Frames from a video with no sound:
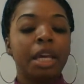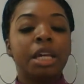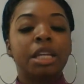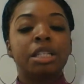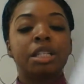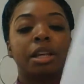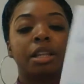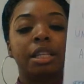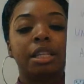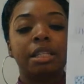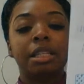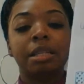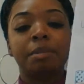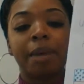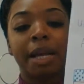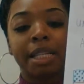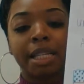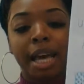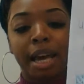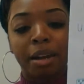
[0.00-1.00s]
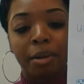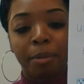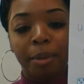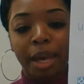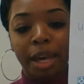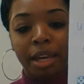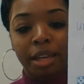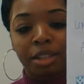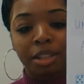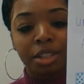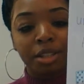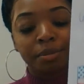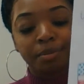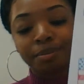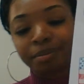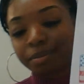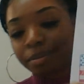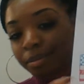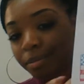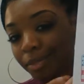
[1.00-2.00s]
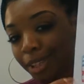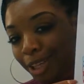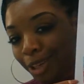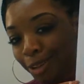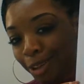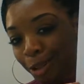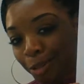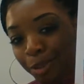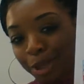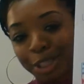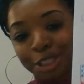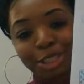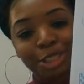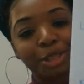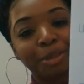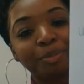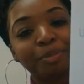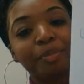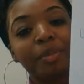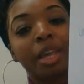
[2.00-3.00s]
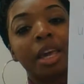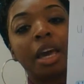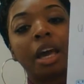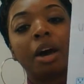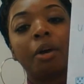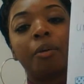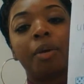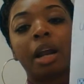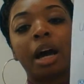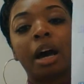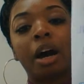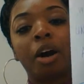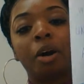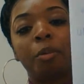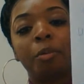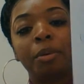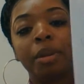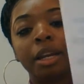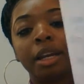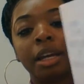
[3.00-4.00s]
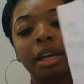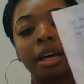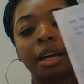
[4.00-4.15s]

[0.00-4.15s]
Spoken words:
So this is my title page, cute little picture. When I open it